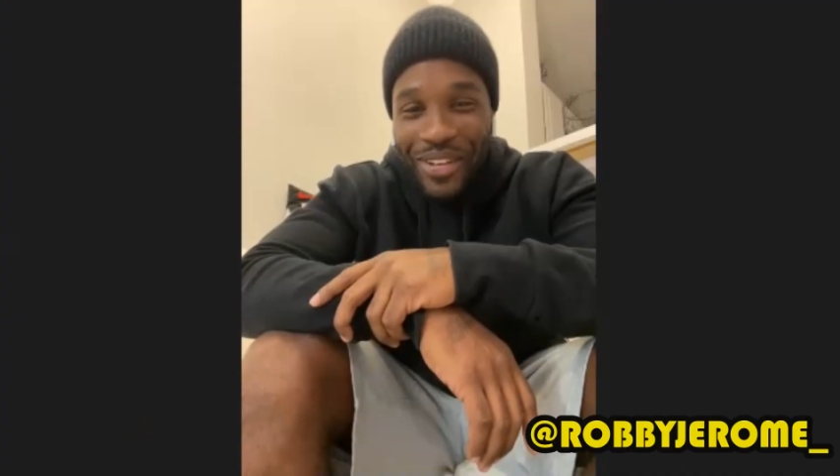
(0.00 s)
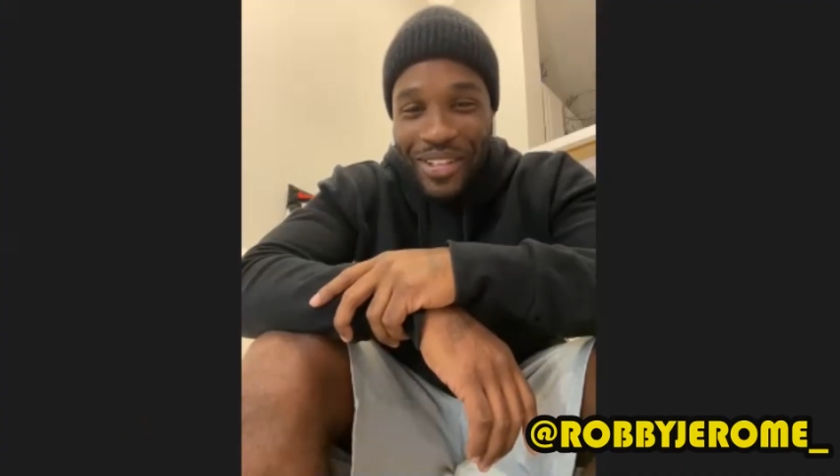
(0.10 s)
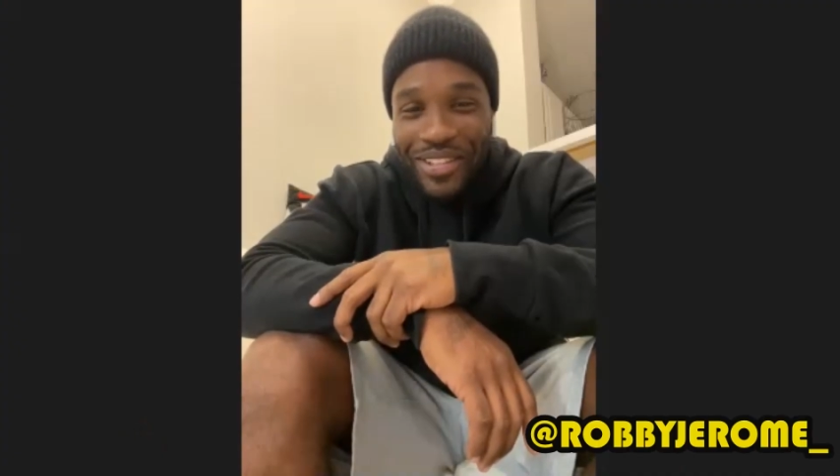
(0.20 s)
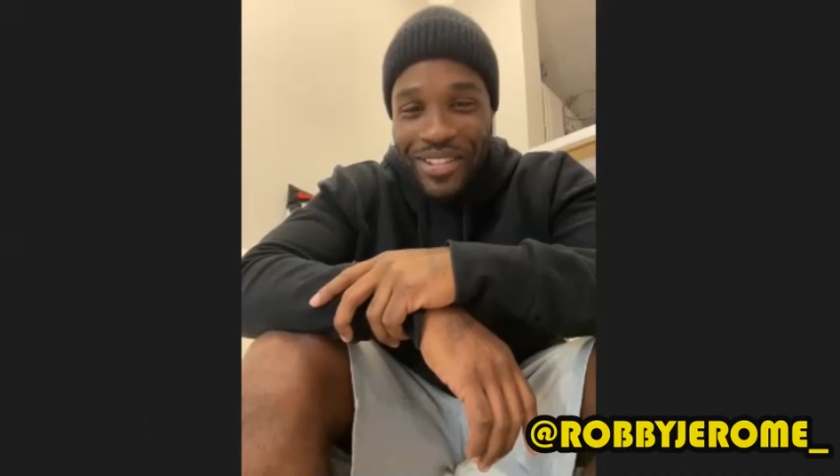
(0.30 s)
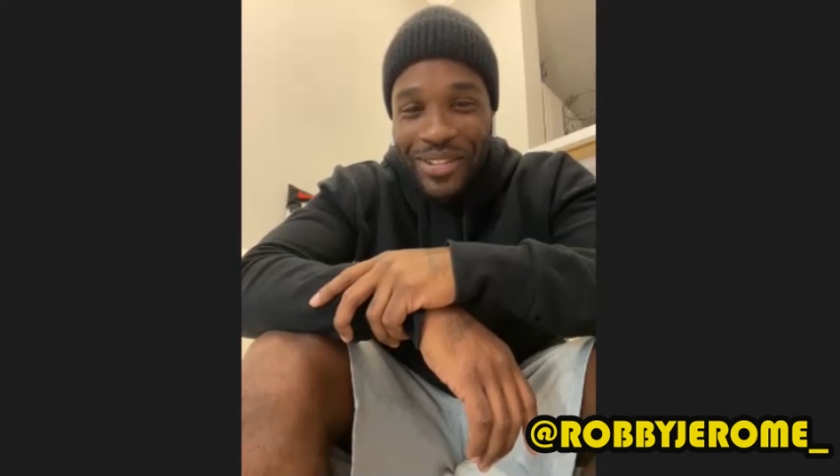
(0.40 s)

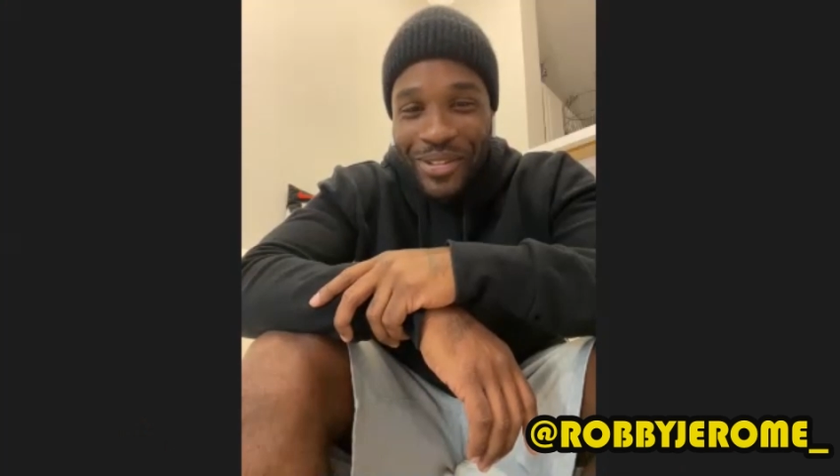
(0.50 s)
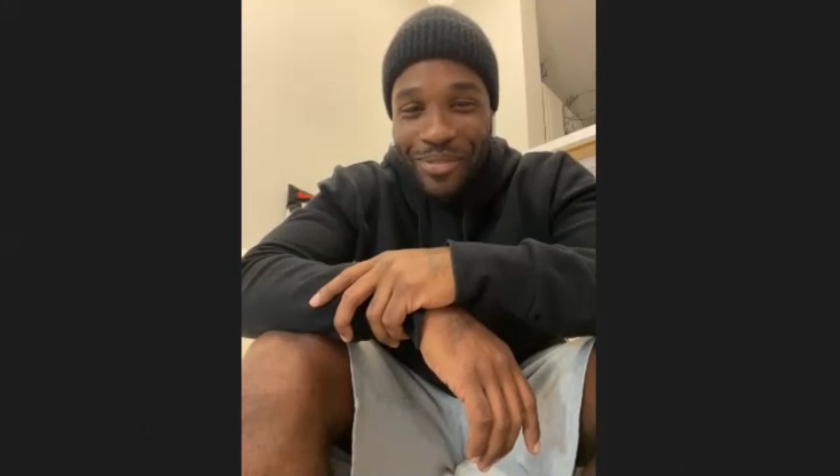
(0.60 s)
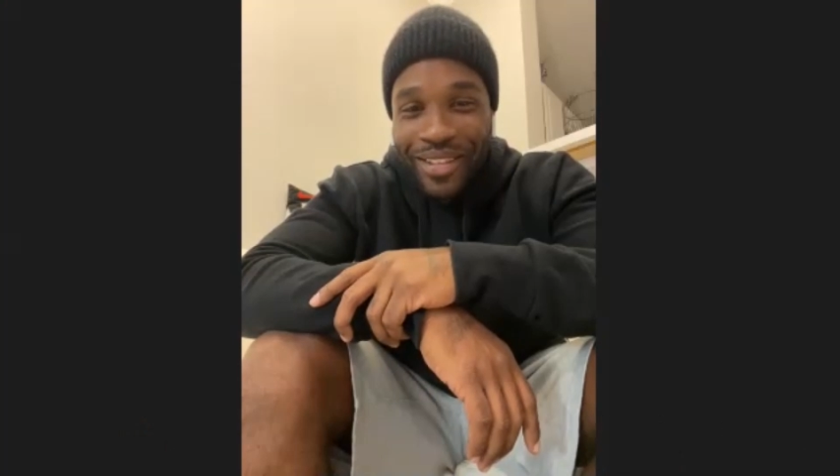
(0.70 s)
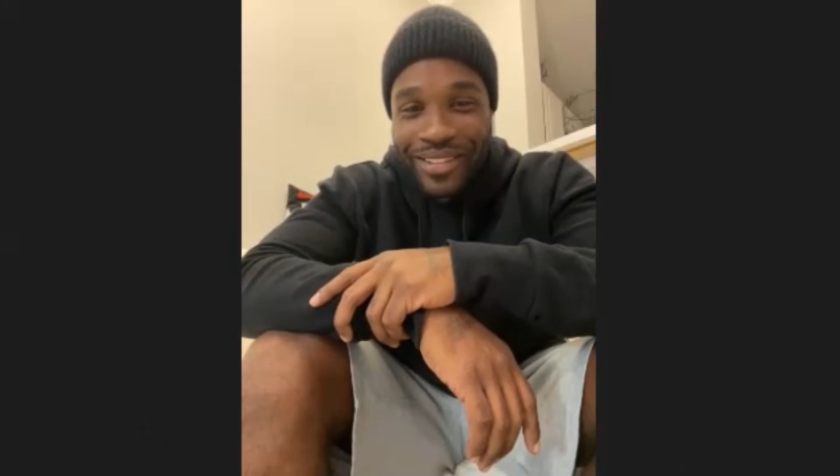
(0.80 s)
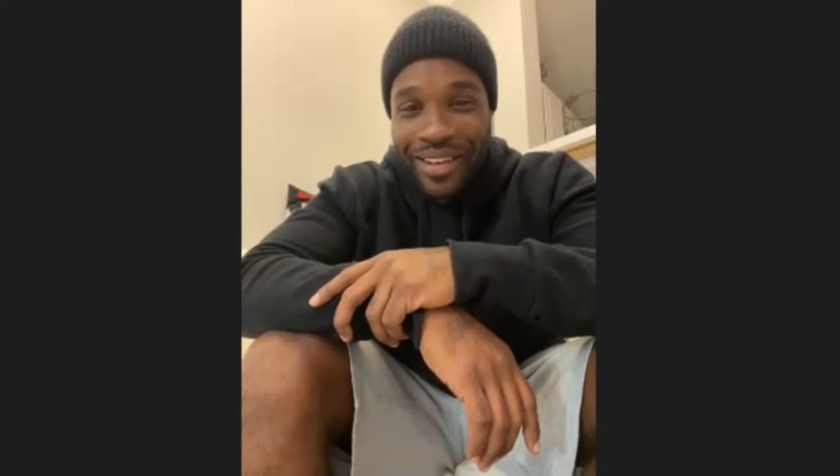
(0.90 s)
What it do,
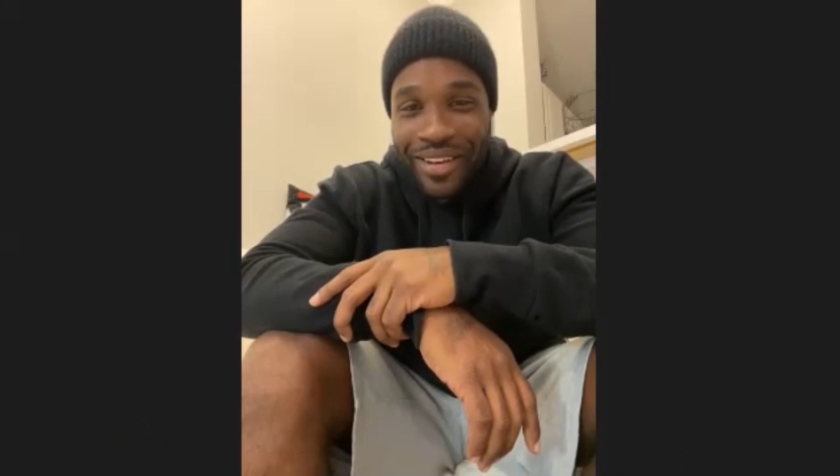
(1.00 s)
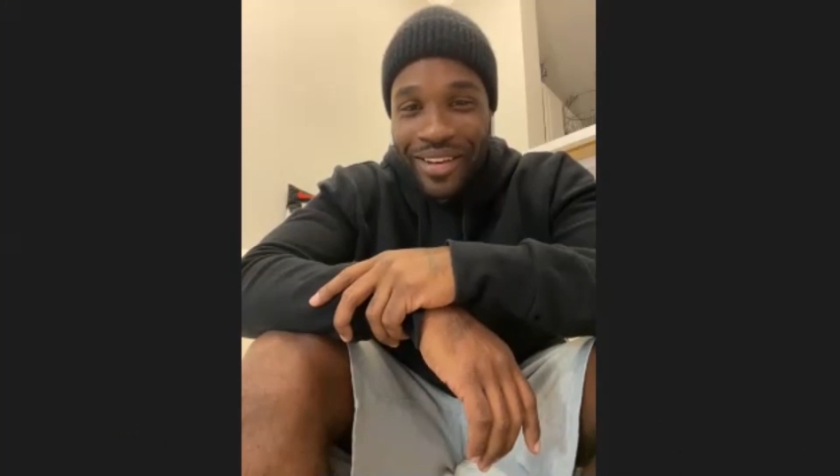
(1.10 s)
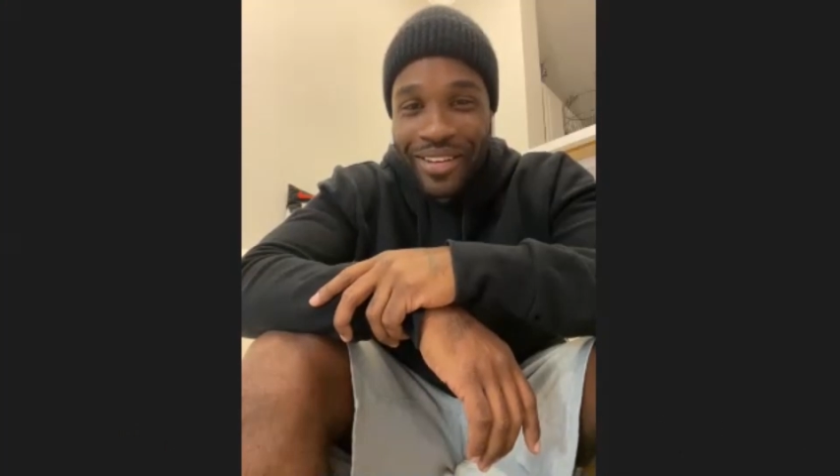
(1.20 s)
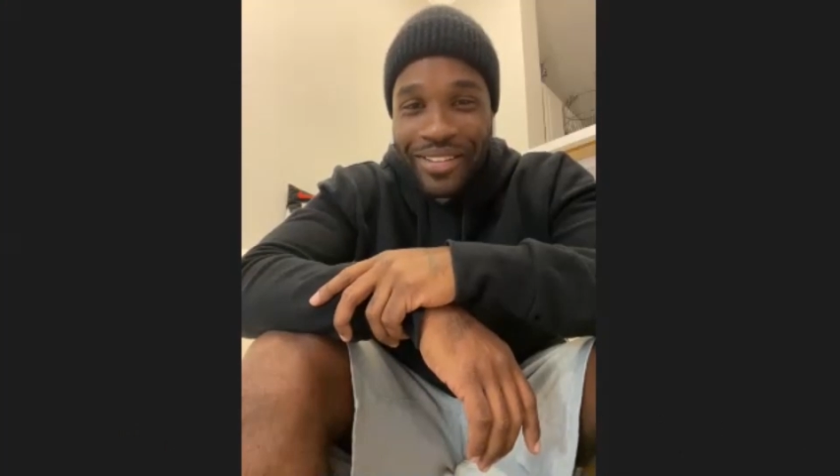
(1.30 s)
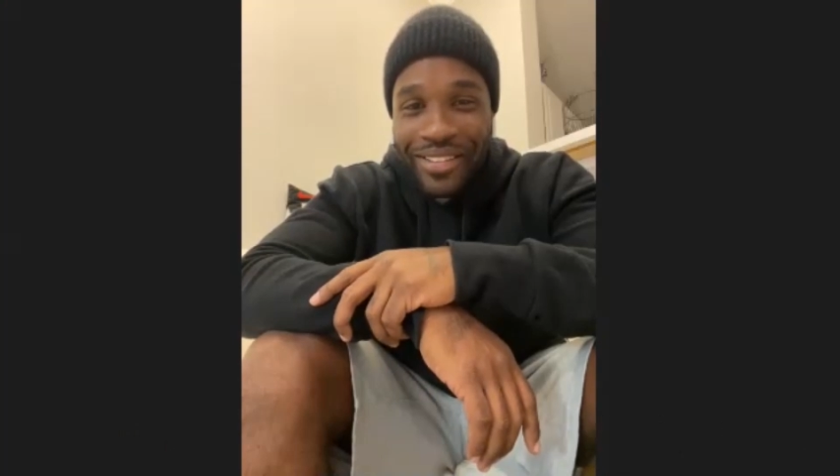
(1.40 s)
big
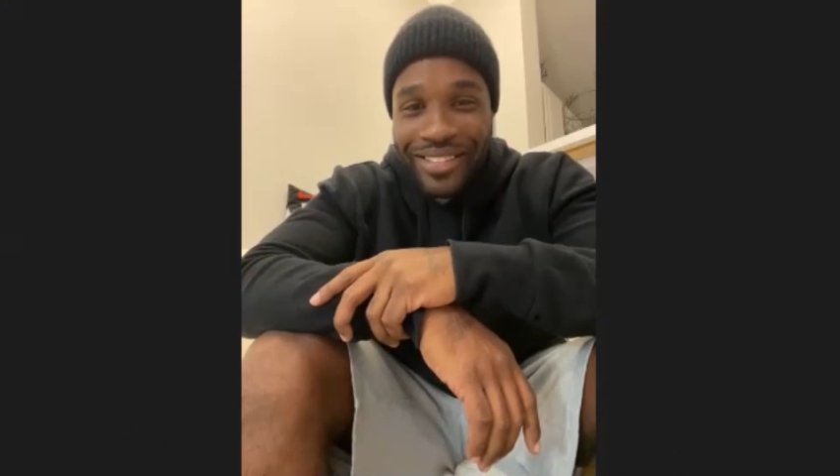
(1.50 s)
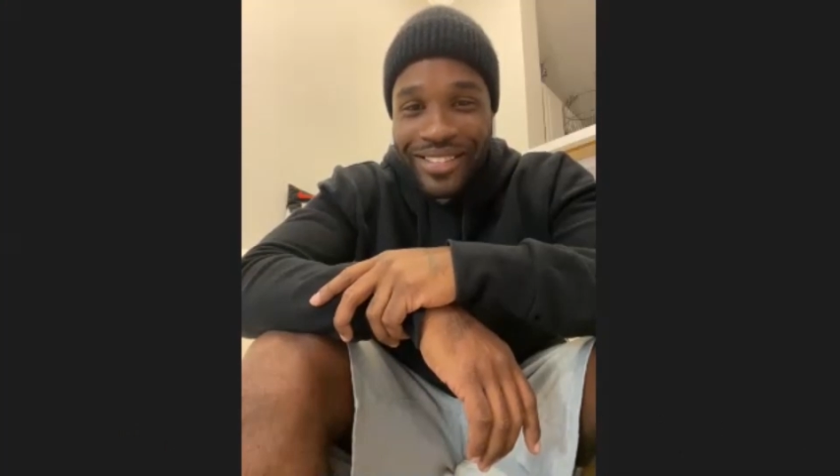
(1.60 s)
dog?